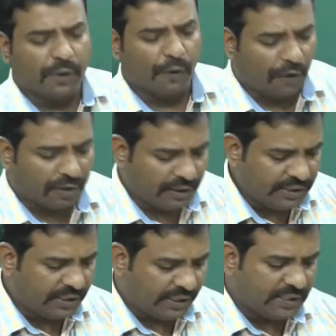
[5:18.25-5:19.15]
So for
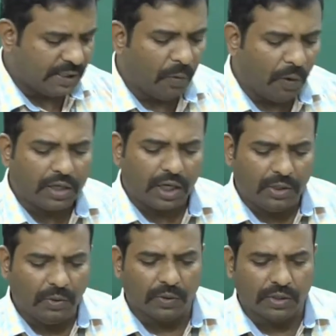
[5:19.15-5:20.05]
this reason, what
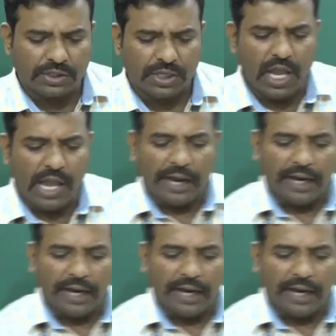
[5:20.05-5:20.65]
I do is,